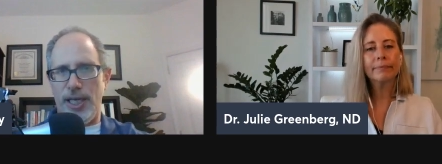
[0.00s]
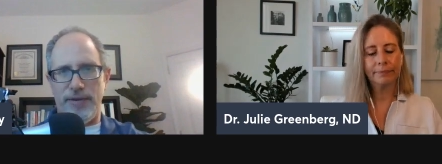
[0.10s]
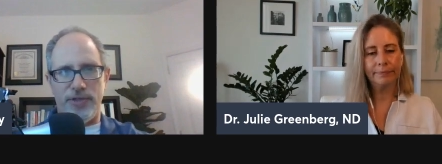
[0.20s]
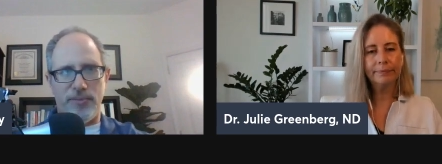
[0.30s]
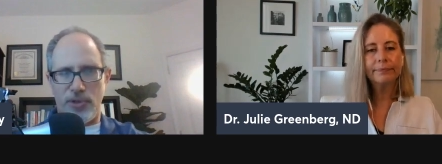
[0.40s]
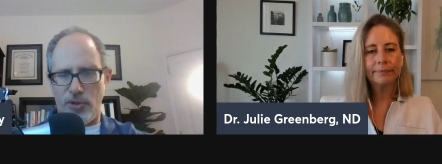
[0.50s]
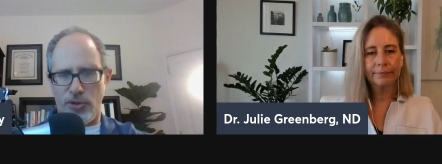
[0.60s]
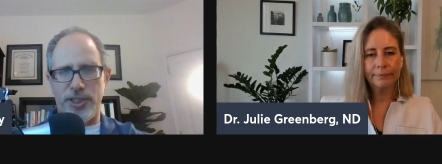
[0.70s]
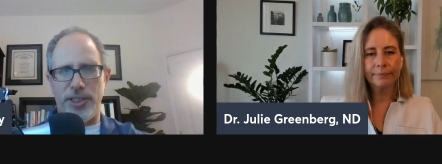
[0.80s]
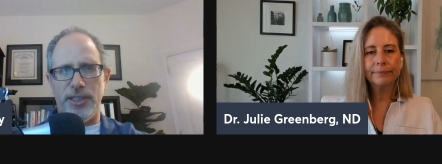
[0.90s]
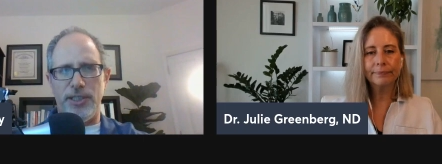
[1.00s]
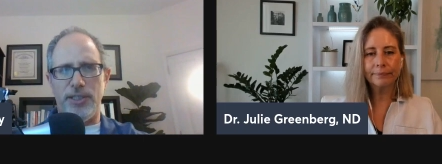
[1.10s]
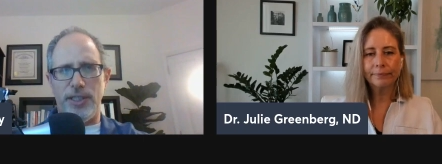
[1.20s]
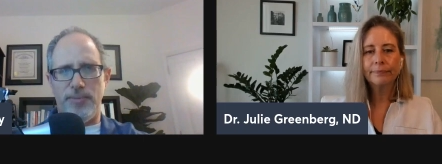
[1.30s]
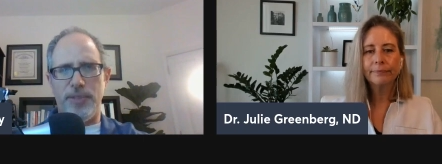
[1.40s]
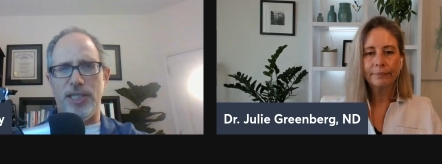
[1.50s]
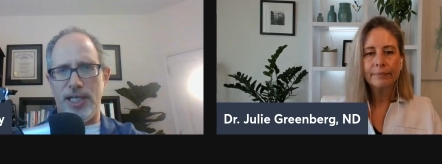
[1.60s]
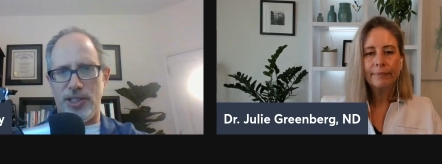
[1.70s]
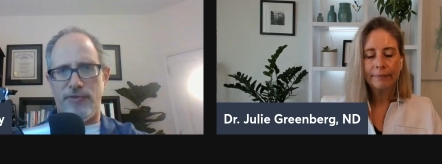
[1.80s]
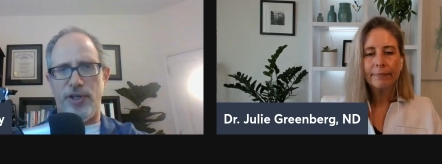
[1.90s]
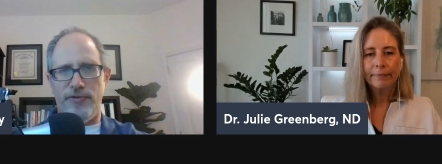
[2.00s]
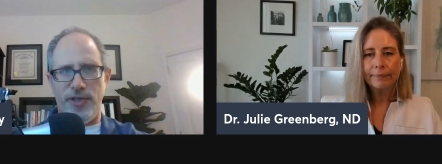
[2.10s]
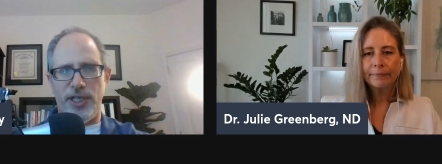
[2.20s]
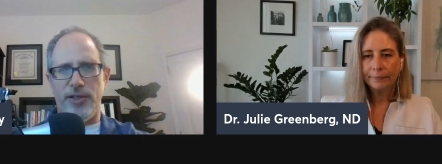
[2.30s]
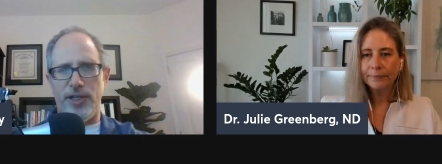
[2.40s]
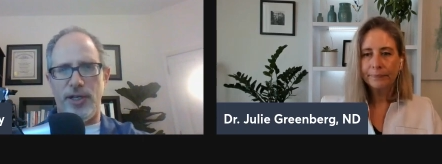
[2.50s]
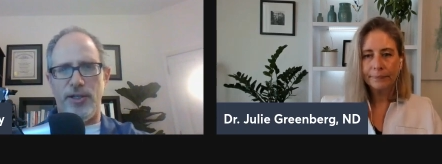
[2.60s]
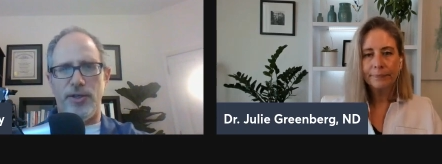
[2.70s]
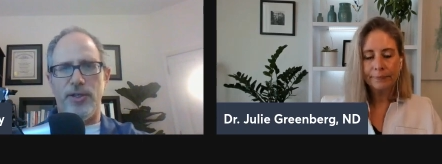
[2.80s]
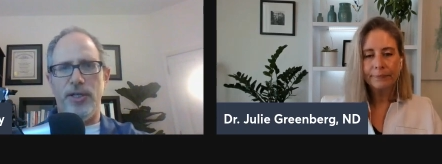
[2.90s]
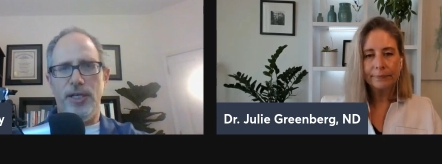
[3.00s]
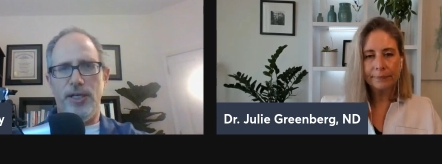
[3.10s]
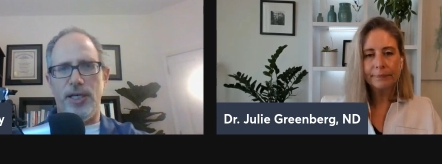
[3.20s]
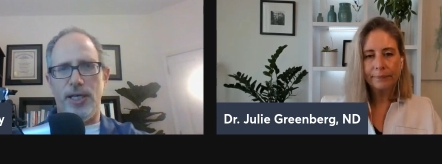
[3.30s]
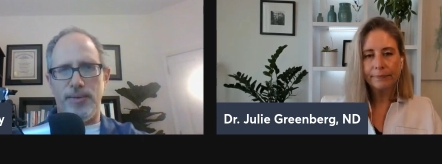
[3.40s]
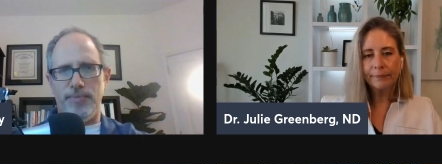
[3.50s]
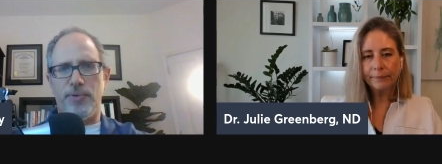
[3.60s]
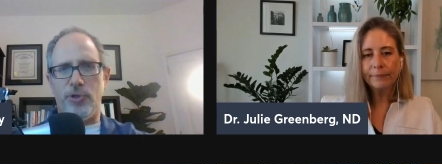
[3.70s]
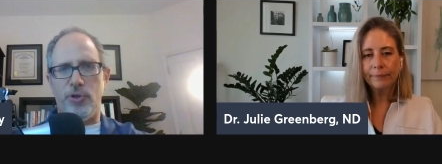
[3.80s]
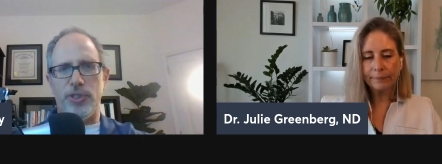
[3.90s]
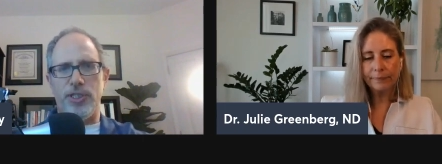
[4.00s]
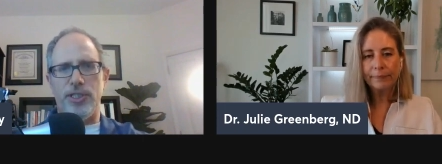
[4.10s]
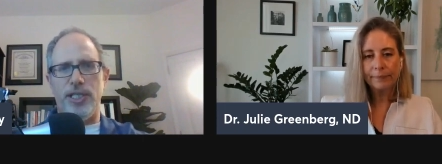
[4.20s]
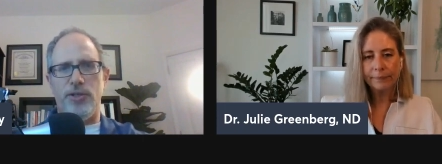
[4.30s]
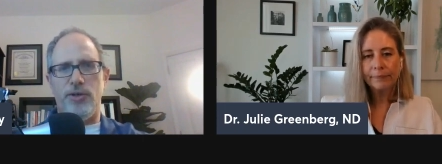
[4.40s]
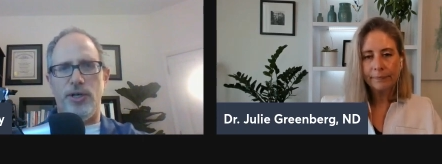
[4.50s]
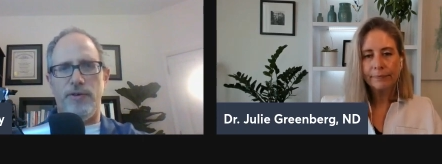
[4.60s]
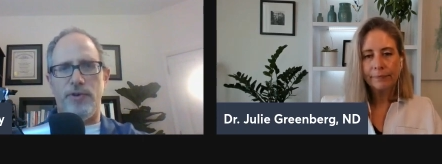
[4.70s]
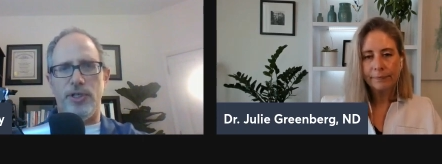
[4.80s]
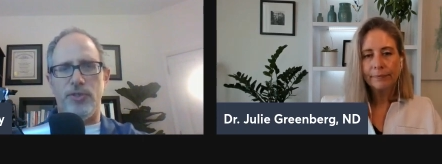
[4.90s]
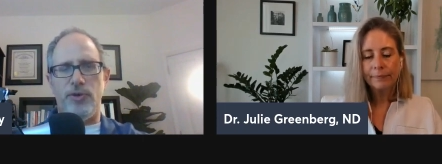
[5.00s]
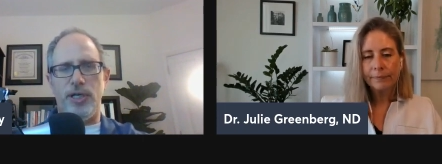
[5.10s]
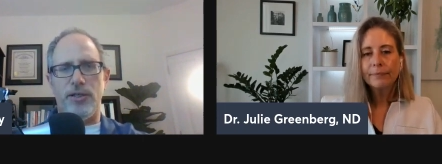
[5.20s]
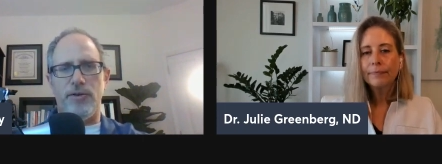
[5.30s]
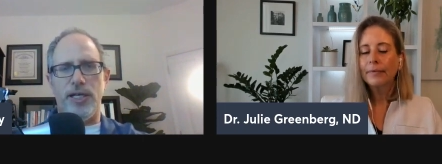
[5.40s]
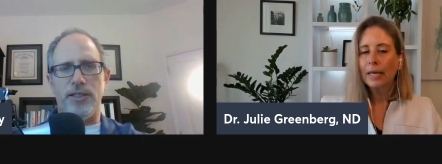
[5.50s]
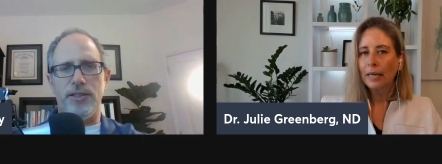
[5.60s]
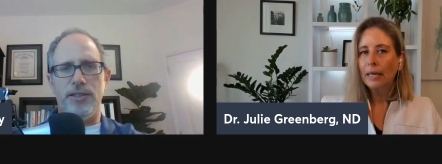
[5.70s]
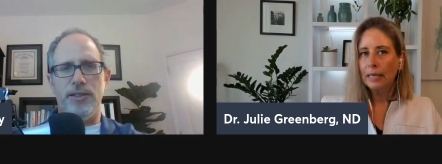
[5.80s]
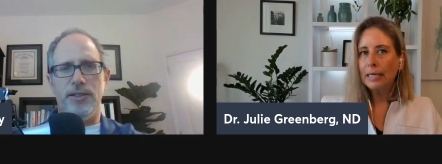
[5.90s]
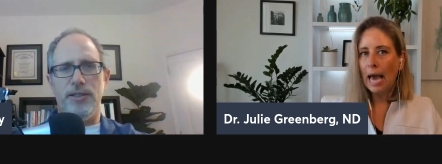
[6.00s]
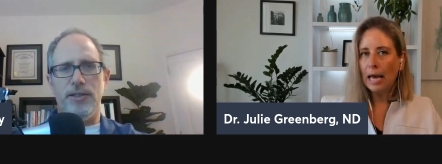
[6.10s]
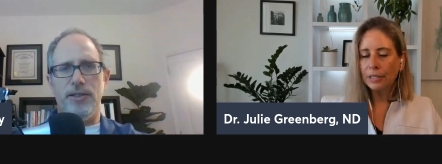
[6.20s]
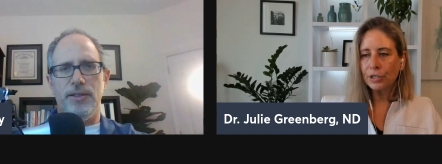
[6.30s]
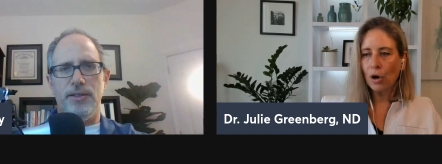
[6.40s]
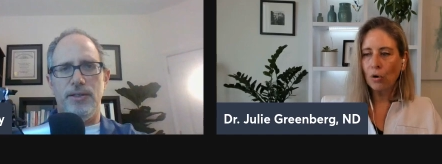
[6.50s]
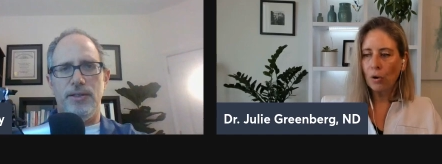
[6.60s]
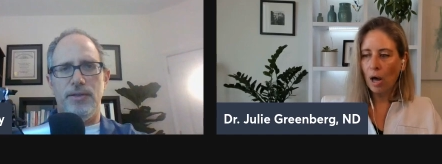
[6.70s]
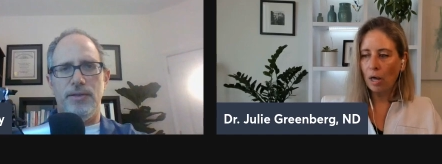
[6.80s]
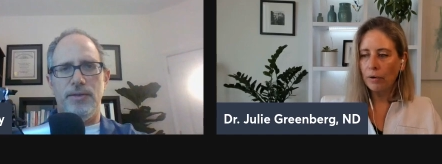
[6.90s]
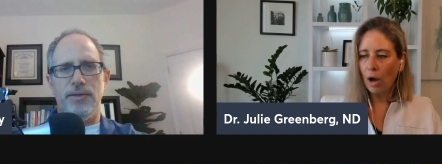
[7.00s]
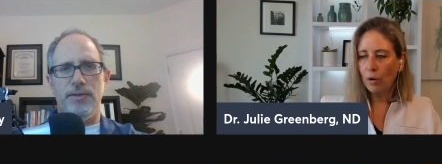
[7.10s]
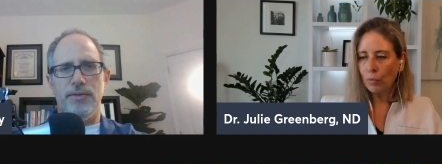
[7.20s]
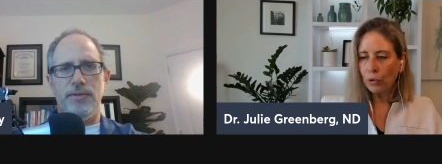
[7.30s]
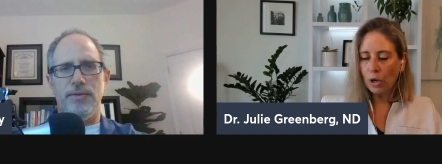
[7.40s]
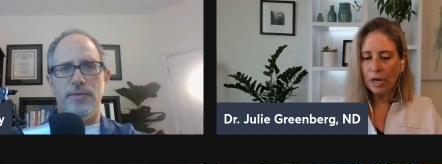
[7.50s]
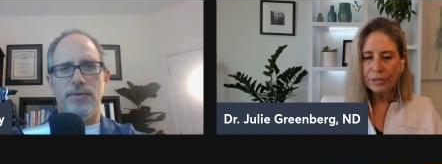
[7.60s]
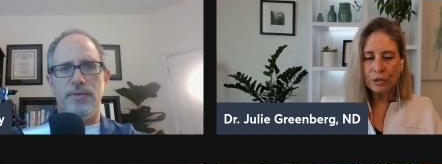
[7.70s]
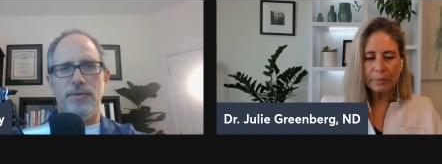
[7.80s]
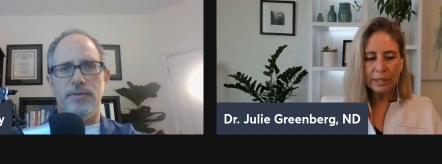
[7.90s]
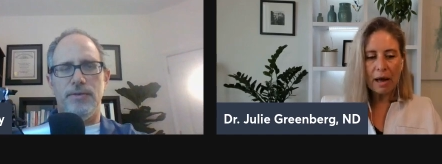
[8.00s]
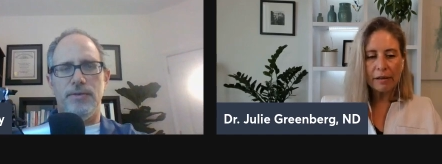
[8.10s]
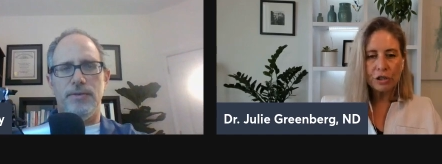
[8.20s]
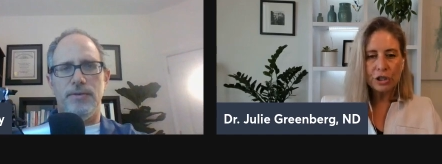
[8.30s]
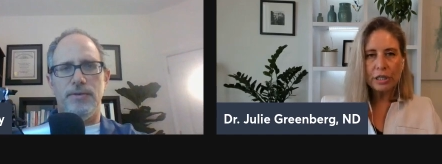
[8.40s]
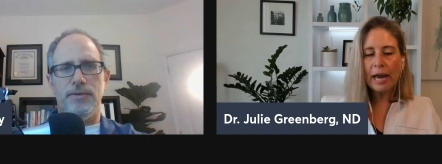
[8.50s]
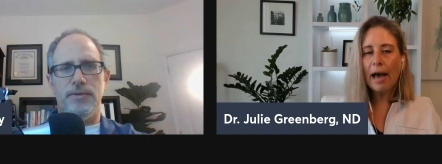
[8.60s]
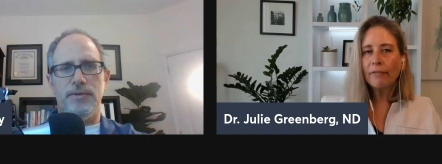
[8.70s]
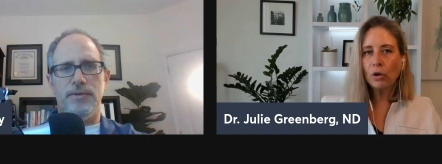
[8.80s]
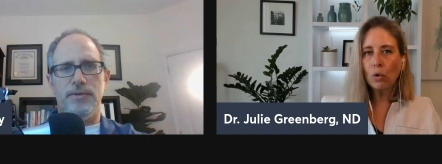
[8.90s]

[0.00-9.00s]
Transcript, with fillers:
Speaker 1: have some courses um, besides the free video. There are other um, courses that you offer as well, correct?
Speaker 2: Yeah, so on, on root cause dermatology, I have a